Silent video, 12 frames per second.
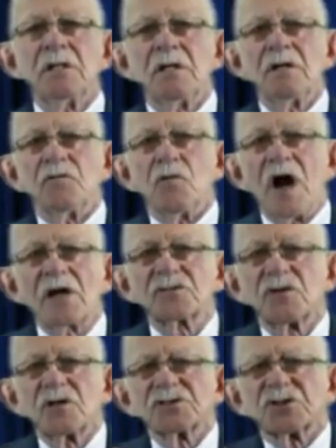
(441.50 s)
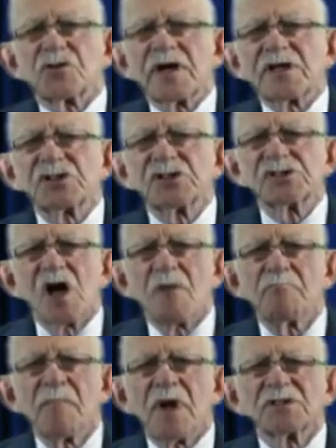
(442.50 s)
For our transgressions
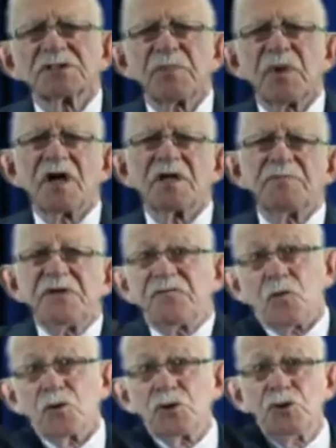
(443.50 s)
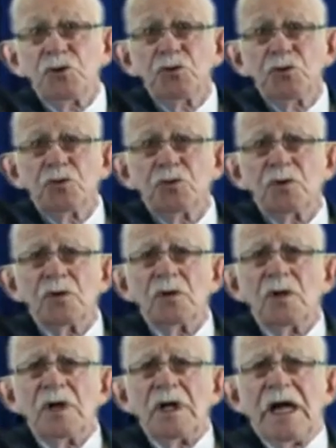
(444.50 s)
are multiplied before you,
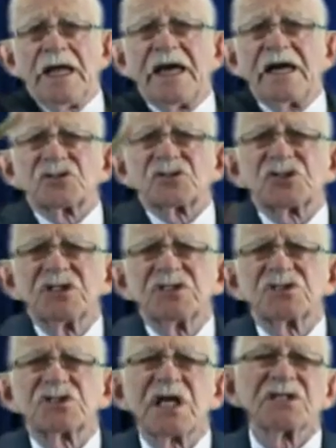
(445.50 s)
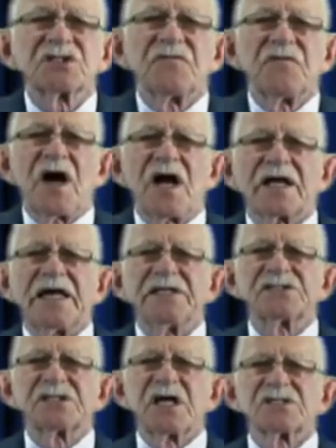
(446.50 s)
and our sins testify
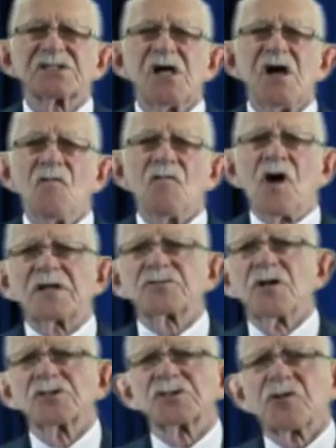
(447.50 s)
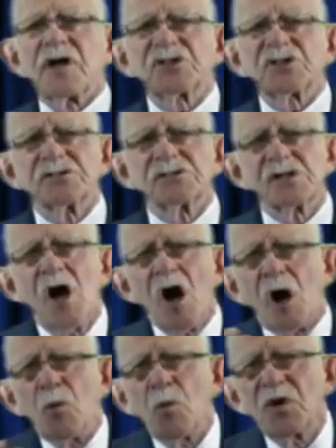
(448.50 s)
against us. For our transgressions
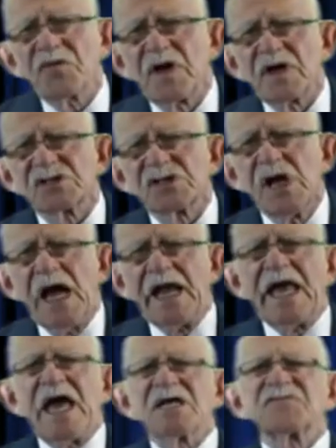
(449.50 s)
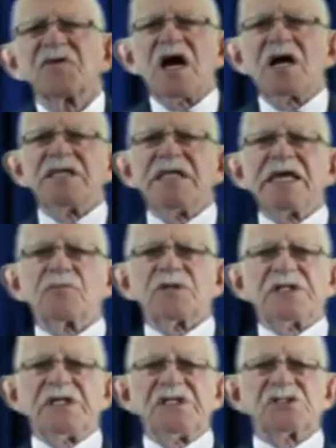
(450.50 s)
are with us, and as for our
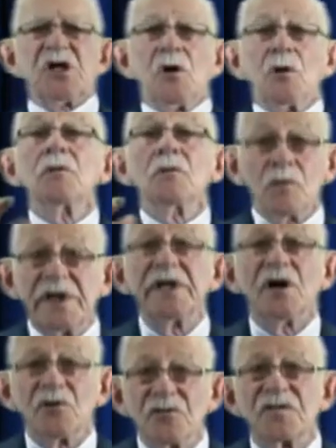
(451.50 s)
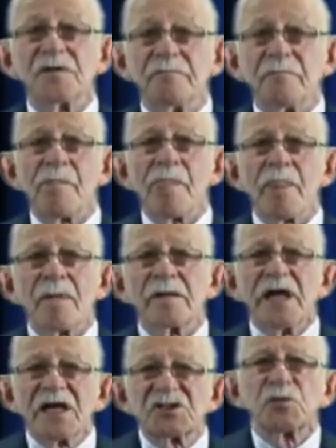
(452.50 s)
iniquities, we know them.
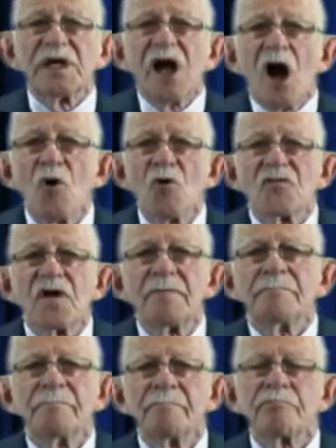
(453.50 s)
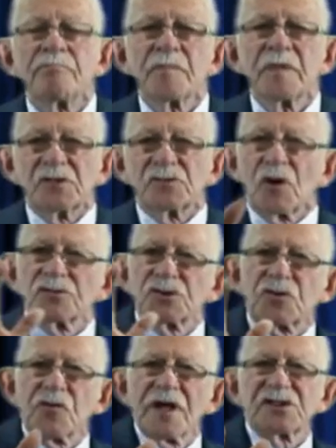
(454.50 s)
Yes, we know them. In
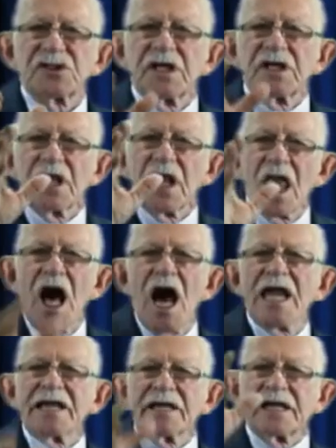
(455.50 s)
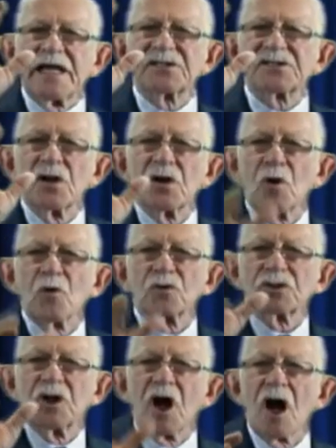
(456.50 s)
transgressing and lying against the
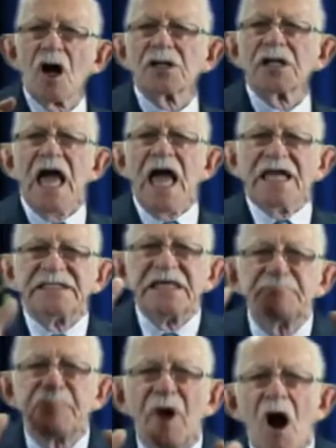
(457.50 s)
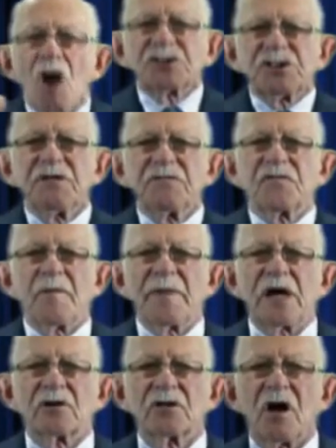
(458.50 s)
Lord God and departing from
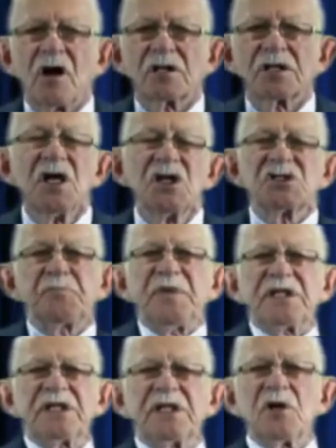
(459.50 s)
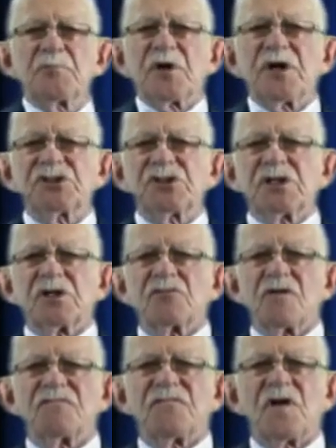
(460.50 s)
our God, speaking oppression and
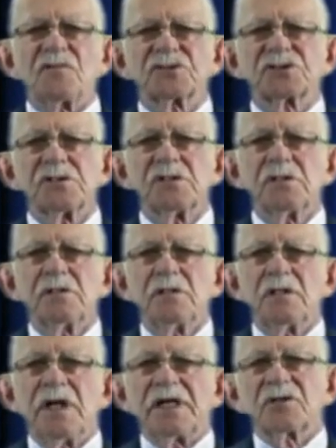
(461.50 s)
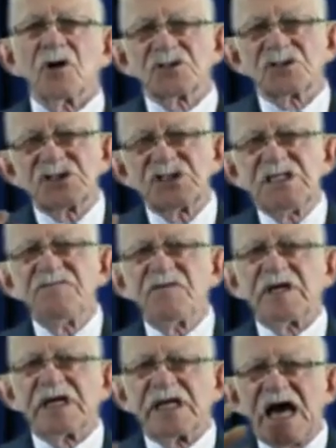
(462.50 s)
revolt and
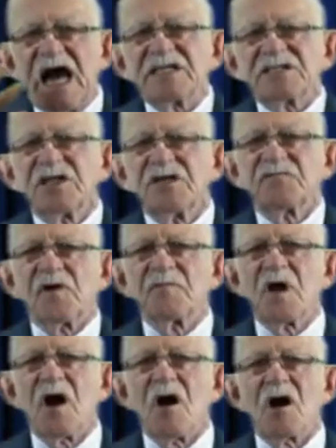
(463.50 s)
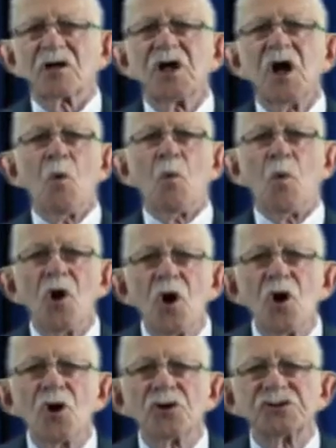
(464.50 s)
conceiving and uttering from the heart
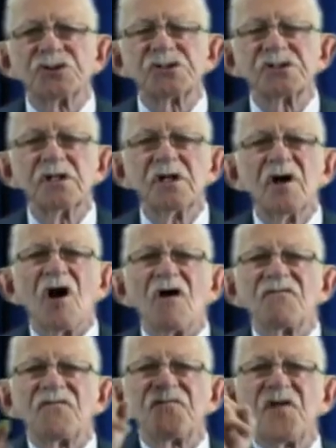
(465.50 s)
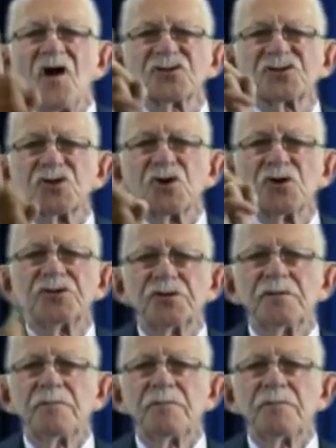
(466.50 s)
words of falsehood.